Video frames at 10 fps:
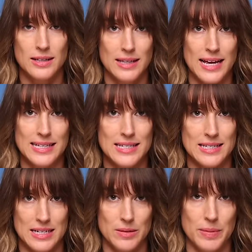a lens
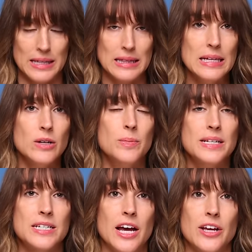that's gonna be a little
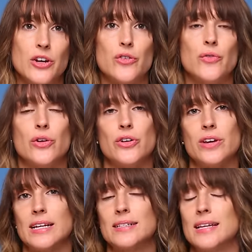bit tighter for your
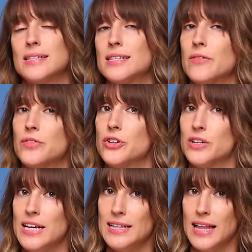next lens after your
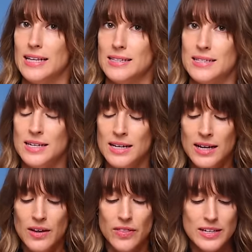kit lens.
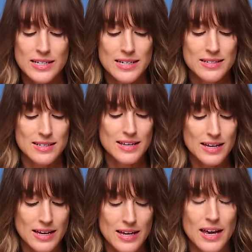This is
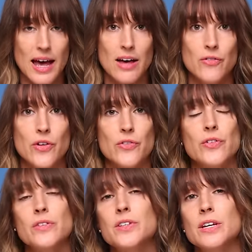the EF
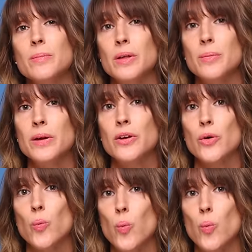50mm